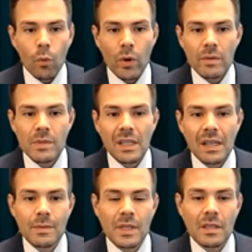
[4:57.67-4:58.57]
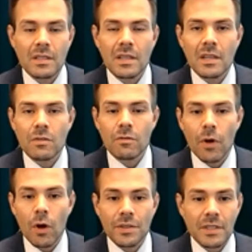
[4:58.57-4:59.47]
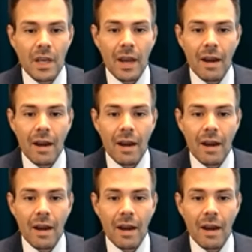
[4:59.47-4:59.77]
Williams claims that this scene is false